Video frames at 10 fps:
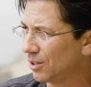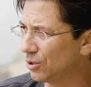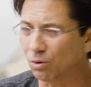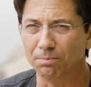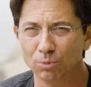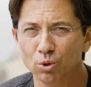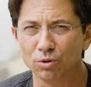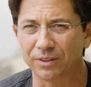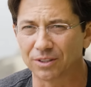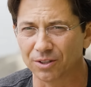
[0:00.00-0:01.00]
You don't
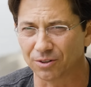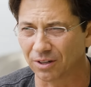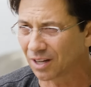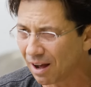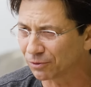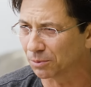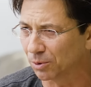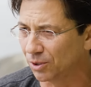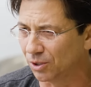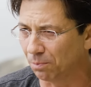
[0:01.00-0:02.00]
move until you're
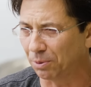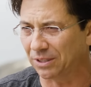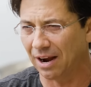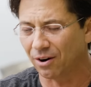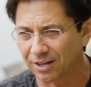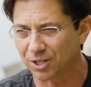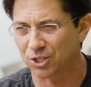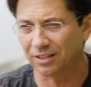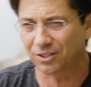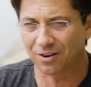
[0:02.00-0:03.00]
uncomfortable. You don't put the air
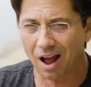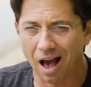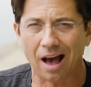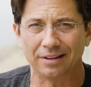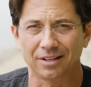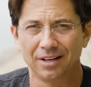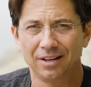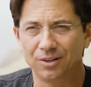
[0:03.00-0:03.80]
conditioner on until you're hot.